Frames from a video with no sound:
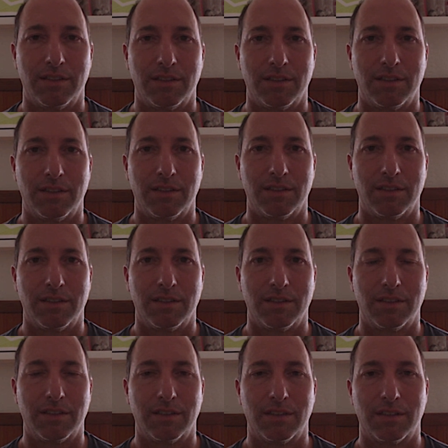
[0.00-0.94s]

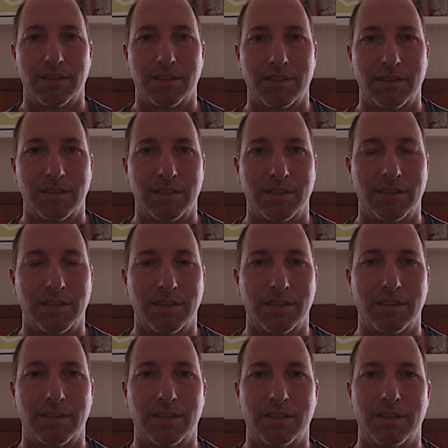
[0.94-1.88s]

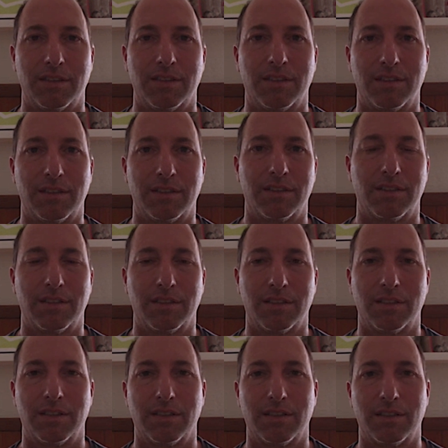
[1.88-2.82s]

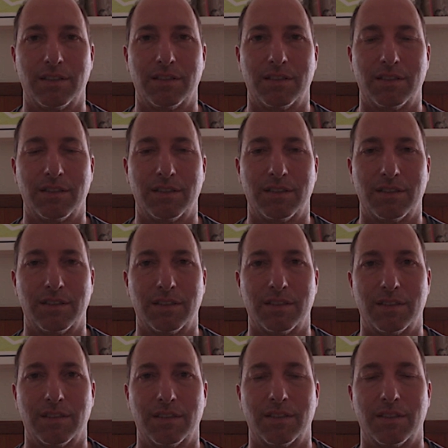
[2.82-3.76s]

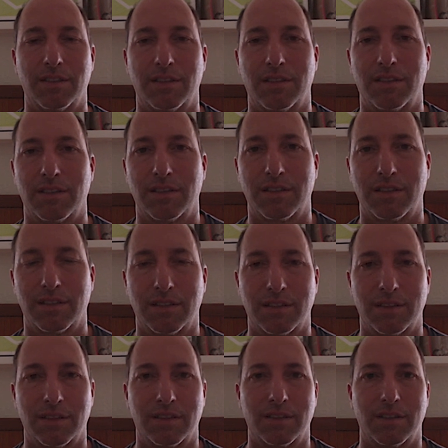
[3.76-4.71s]

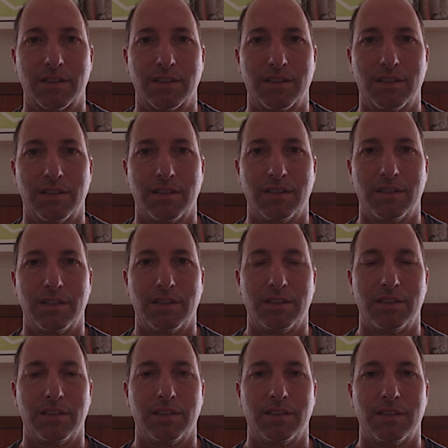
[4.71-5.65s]

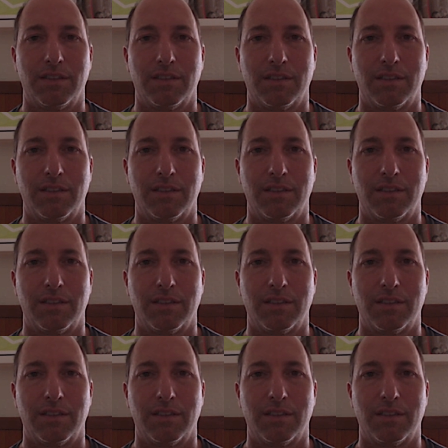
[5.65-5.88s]
[no speech]